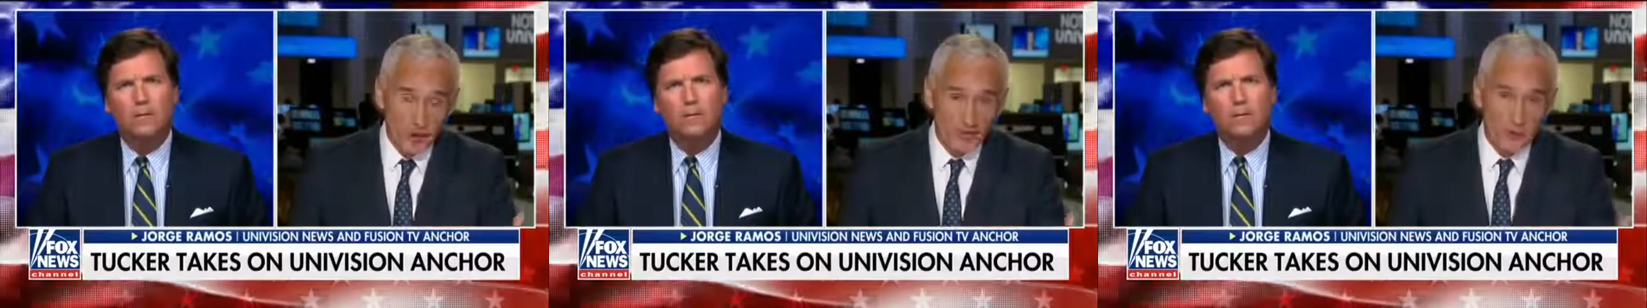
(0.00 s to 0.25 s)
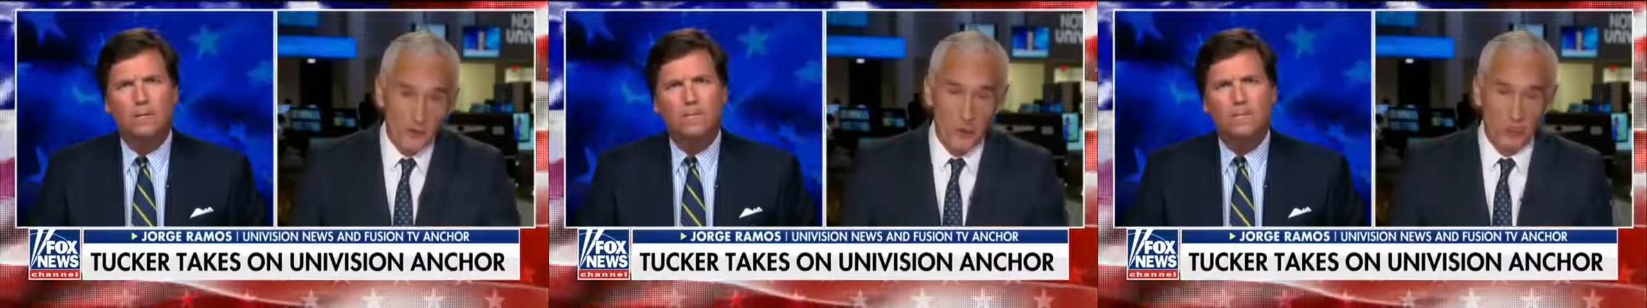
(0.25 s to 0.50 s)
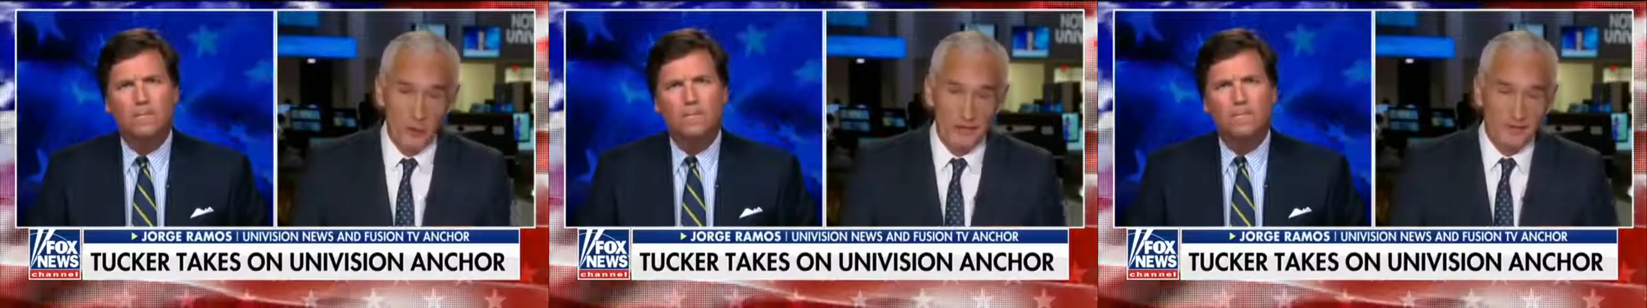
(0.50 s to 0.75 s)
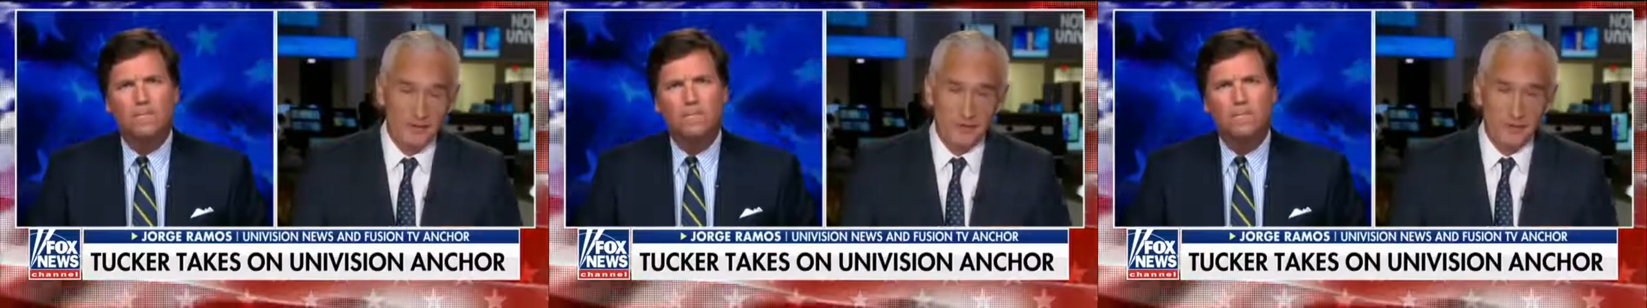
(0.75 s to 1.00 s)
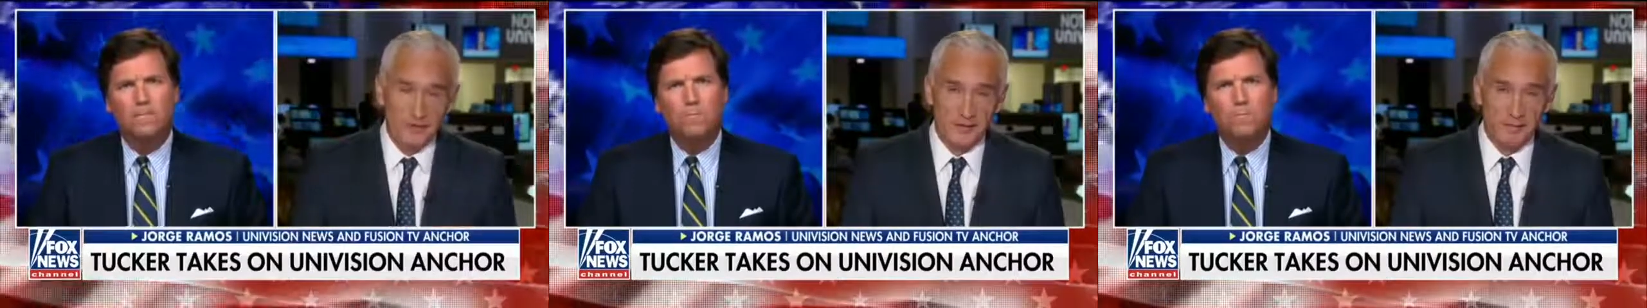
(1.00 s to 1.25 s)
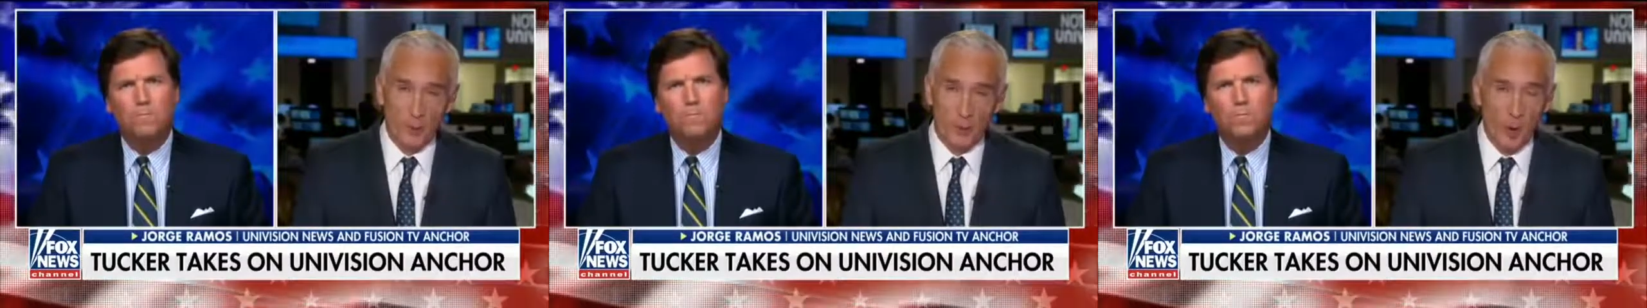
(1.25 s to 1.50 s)
Speaker 1: President Trump is,
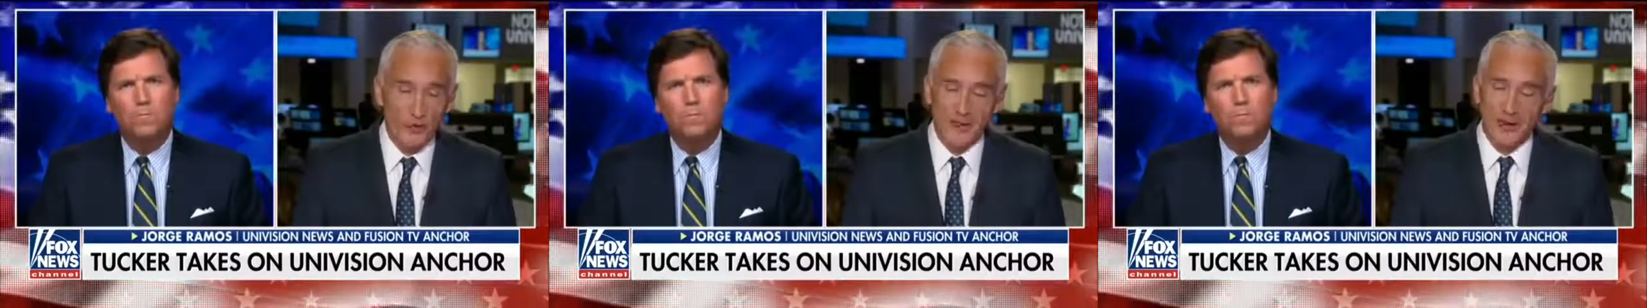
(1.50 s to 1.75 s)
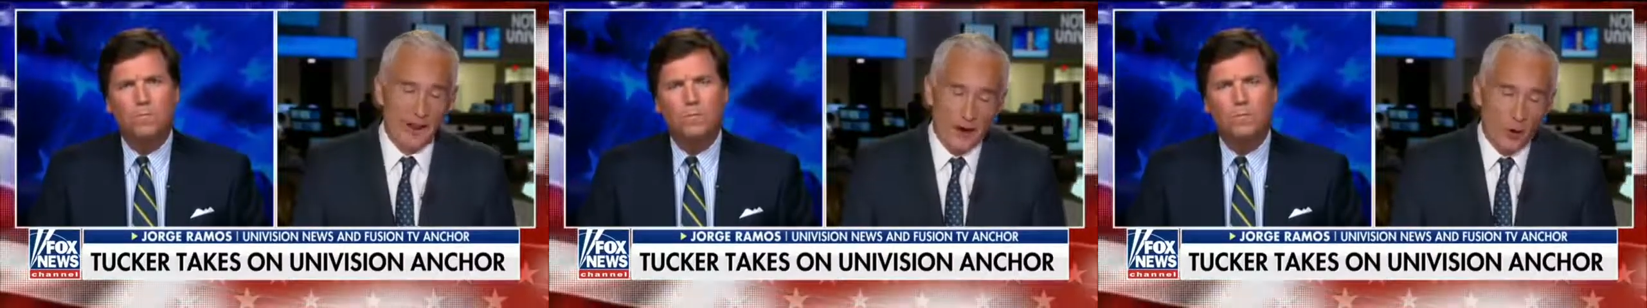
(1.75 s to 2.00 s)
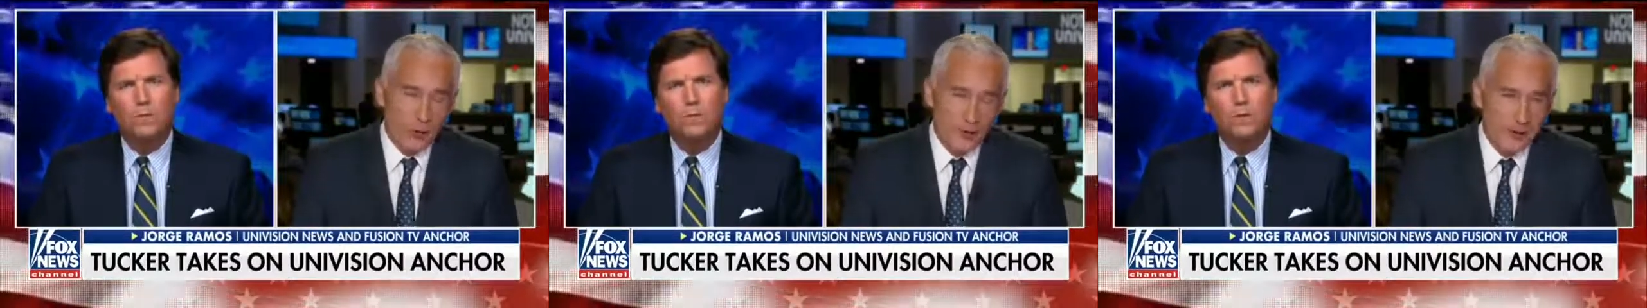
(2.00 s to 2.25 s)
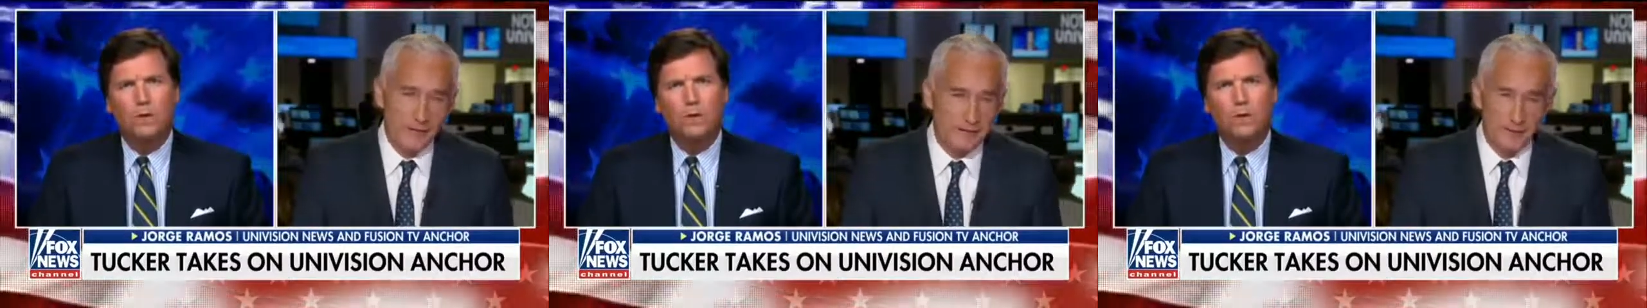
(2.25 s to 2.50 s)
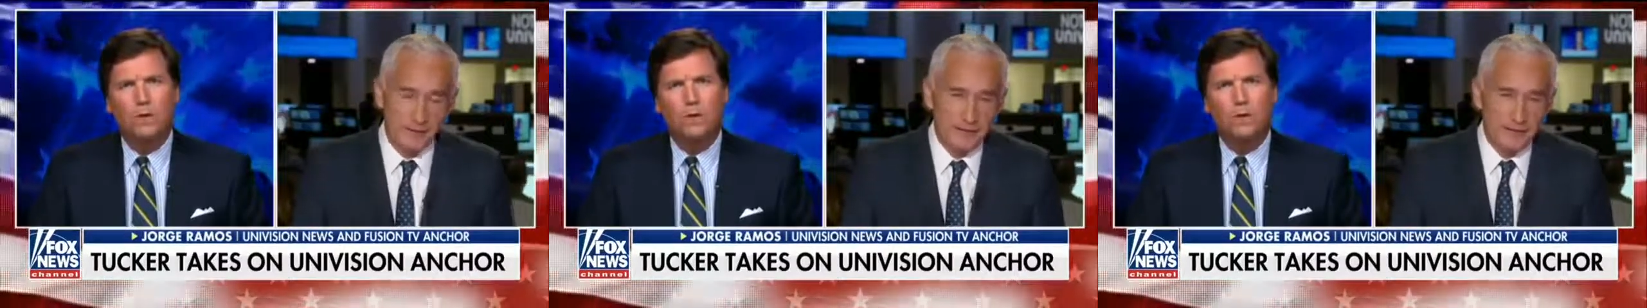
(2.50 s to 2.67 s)
is proposing, and I don't think he's,